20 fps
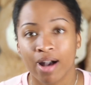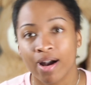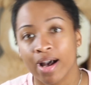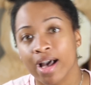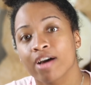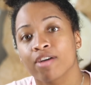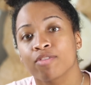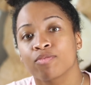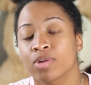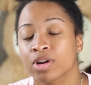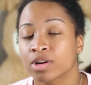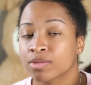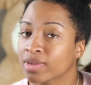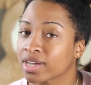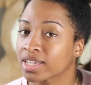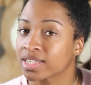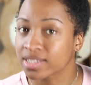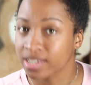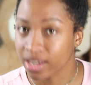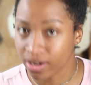I'll have one of
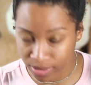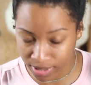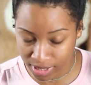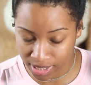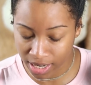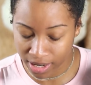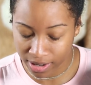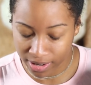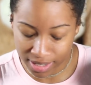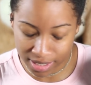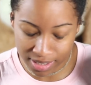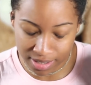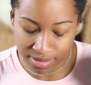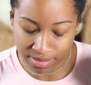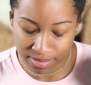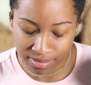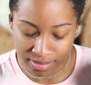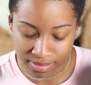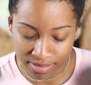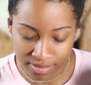my
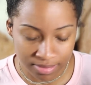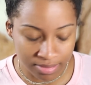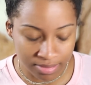secretaries.